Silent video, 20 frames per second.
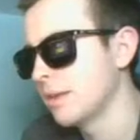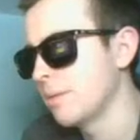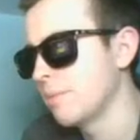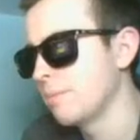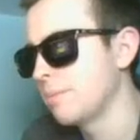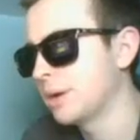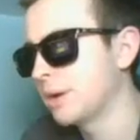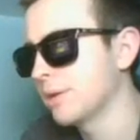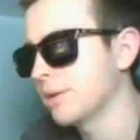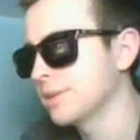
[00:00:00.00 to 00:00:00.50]

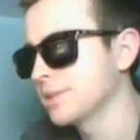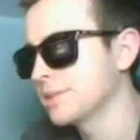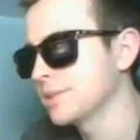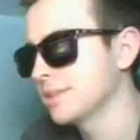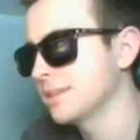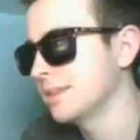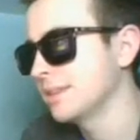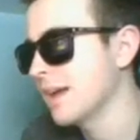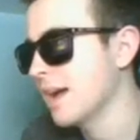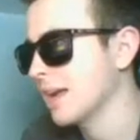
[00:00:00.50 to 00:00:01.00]
Barrel
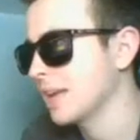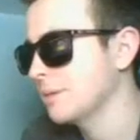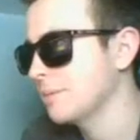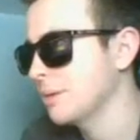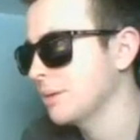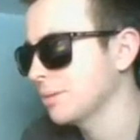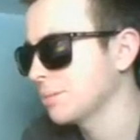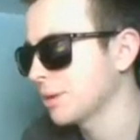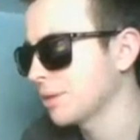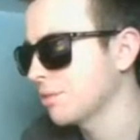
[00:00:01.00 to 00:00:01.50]
is not gonna be
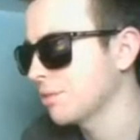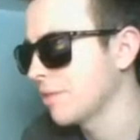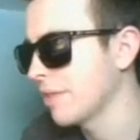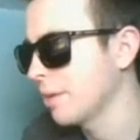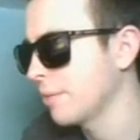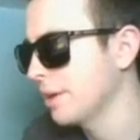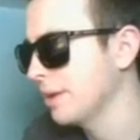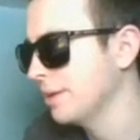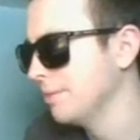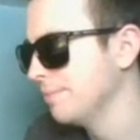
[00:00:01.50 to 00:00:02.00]
able to break through
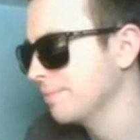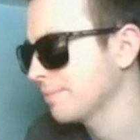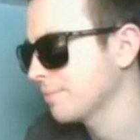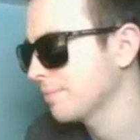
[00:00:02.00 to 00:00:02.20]
that way.